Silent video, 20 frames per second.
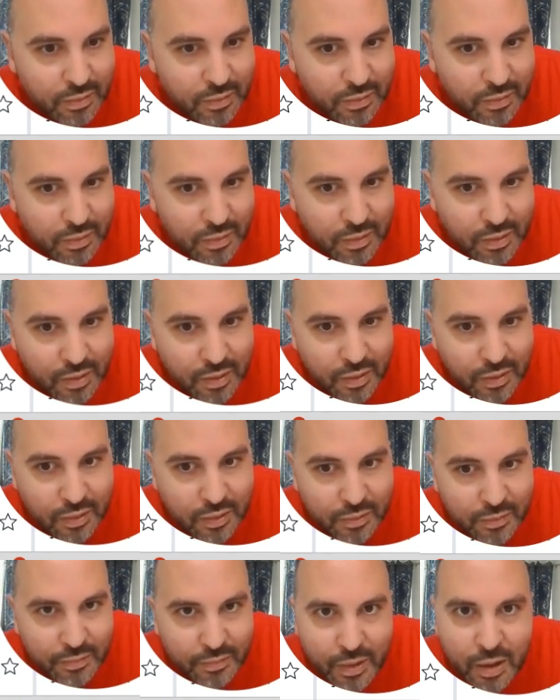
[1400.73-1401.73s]

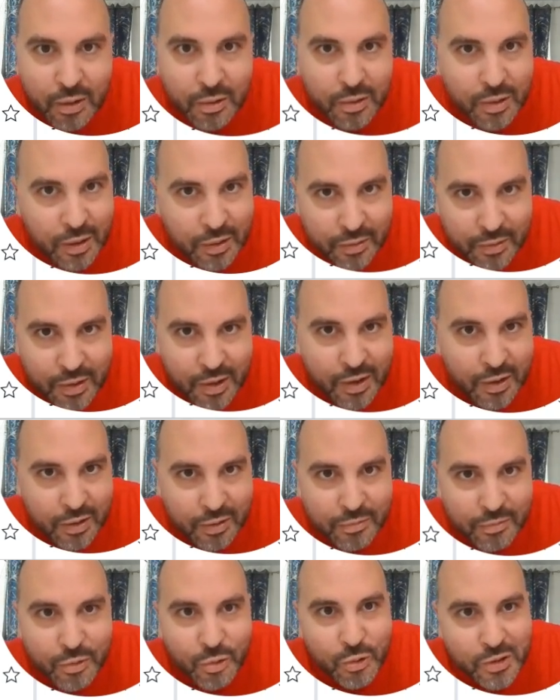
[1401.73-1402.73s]
Create. Okay, and
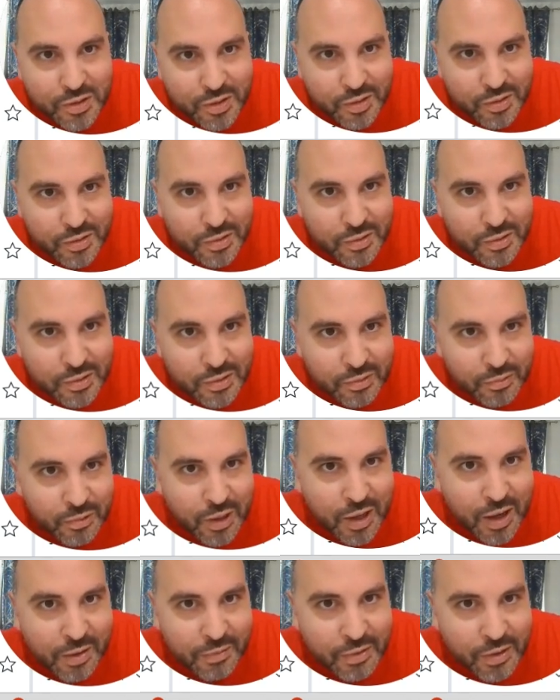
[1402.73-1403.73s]
of course we're
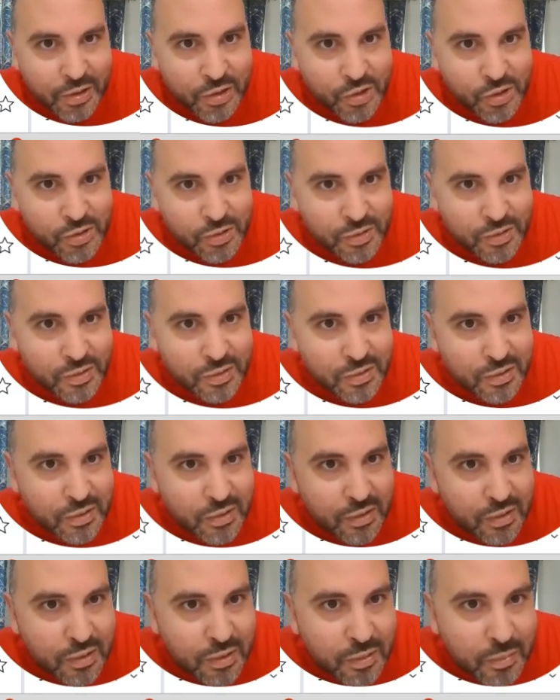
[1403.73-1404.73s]
having issues.
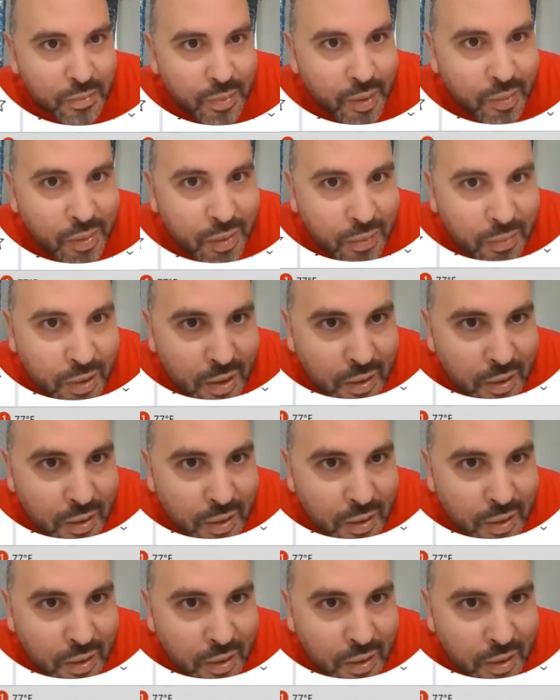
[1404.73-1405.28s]
Okay,